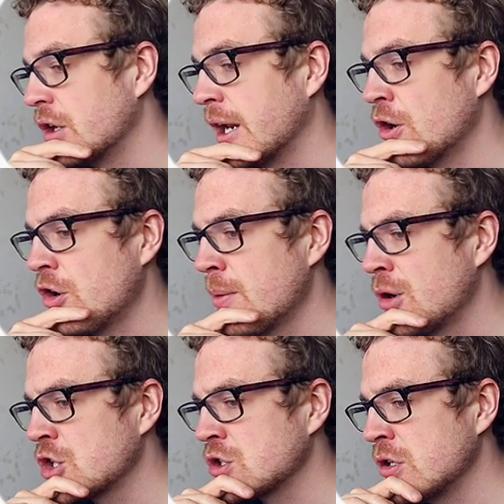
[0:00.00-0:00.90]
An early
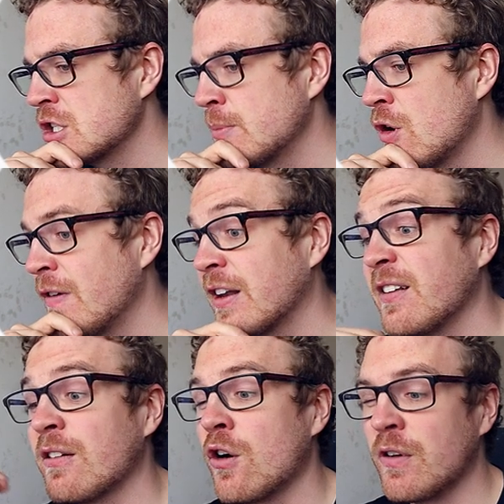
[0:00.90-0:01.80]
bird scholarship covering
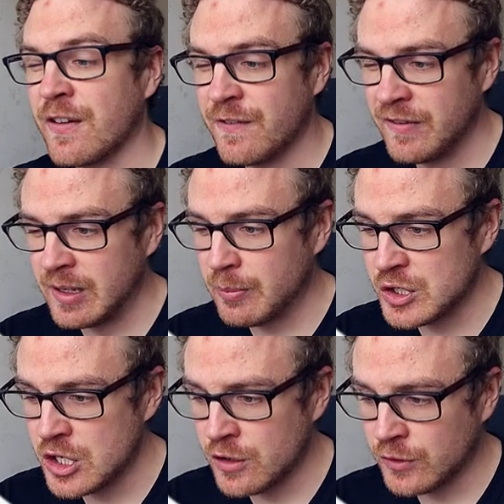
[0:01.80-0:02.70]

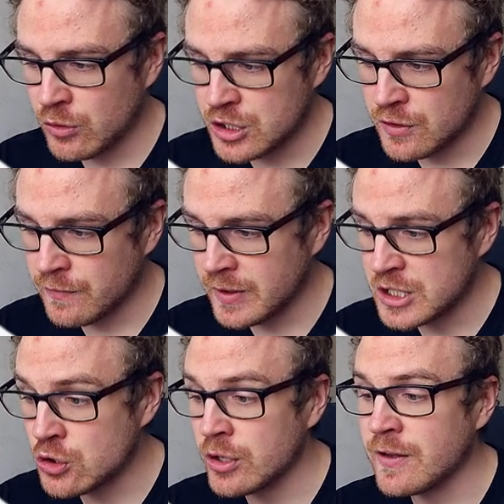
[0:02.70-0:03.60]
50% of tuition fees
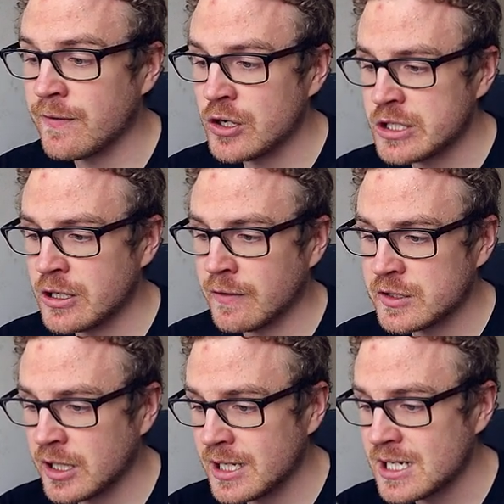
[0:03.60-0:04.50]
during the first year of
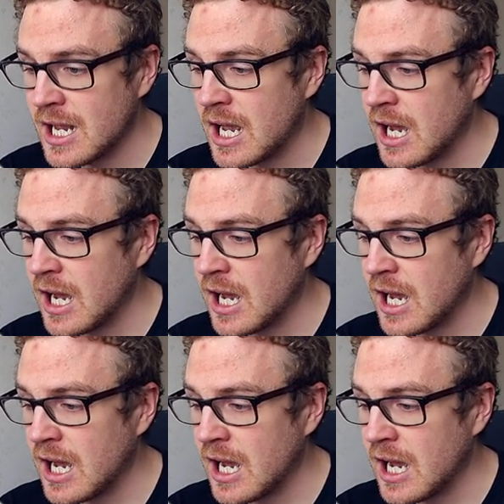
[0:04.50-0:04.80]
studies